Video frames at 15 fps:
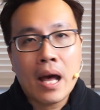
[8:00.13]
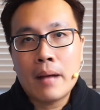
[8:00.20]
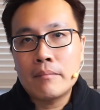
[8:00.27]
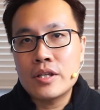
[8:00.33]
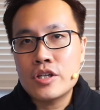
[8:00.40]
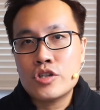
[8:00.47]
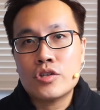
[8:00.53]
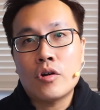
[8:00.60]

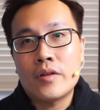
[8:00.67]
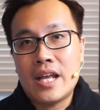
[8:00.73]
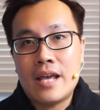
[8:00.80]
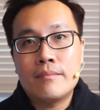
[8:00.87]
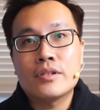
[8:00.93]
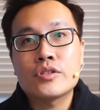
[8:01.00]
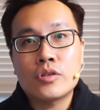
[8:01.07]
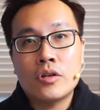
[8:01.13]
published on
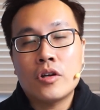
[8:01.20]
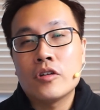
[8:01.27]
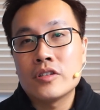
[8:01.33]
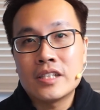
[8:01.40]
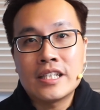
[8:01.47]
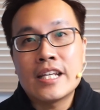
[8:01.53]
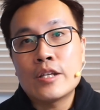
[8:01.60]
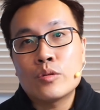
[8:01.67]
Amazon
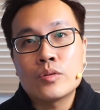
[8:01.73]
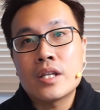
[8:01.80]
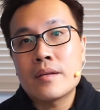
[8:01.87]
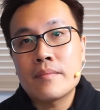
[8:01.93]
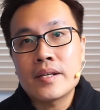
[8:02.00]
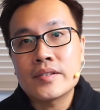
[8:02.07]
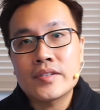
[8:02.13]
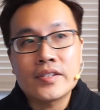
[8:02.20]
on a day-to-day
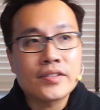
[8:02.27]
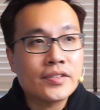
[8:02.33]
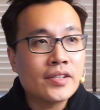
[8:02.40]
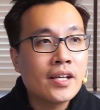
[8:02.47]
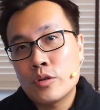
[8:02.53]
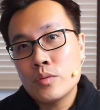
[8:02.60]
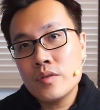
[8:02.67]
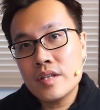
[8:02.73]
basis,
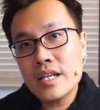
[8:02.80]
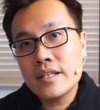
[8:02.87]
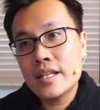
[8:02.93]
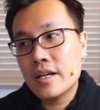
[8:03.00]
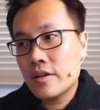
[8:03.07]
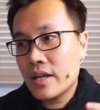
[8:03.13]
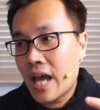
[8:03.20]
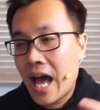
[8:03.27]
I don't think
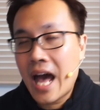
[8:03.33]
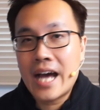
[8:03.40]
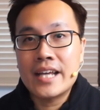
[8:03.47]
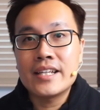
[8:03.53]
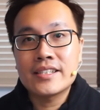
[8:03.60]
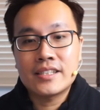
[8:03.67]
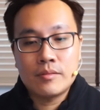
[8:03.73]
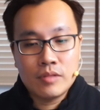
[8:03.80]
they're going to
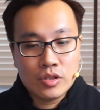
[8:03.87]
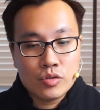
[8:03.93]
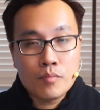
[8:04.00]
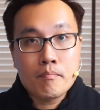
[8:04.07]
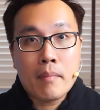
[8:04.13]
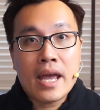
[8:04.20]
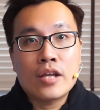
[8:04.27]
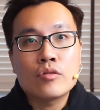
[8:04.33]
hire someone to
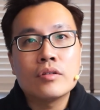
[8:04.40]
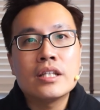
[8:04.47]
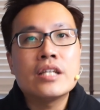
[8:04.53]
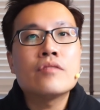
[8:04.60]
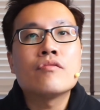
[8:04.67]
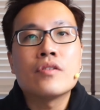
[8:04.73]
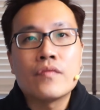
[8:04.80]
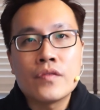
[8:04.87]

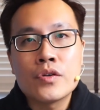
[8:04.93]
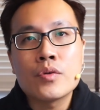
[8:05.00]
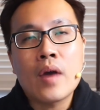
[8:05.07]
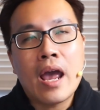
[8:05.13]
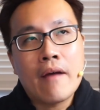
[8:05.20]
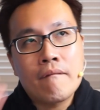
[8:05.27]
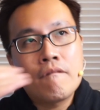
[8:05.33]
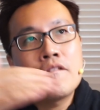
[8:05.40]
manually review
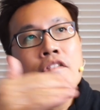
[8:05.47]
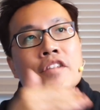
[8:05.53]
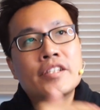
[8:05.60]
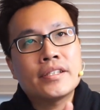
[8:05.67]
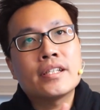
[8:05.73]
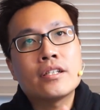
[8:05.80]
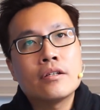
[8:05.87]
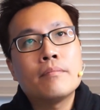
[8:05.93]
every
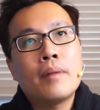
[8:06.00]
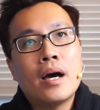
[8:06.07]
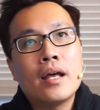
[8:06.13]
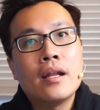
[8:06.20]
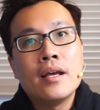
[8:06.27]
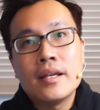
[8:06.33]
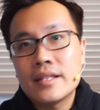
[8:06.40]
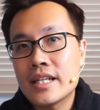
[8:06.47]
single
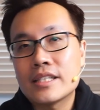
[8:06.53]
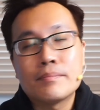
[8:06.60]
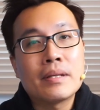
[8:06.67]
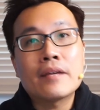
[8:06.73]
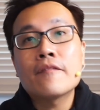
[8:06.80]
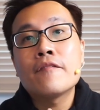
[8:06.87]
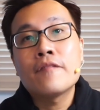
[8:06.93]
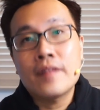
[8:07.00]
part that's
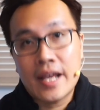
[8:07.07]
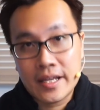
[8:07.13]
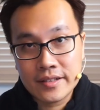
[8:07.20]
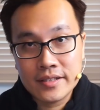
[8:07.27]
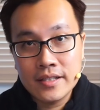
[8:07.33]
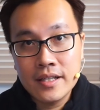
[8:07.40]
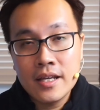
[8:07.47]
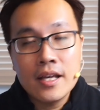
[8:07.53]
being flagged.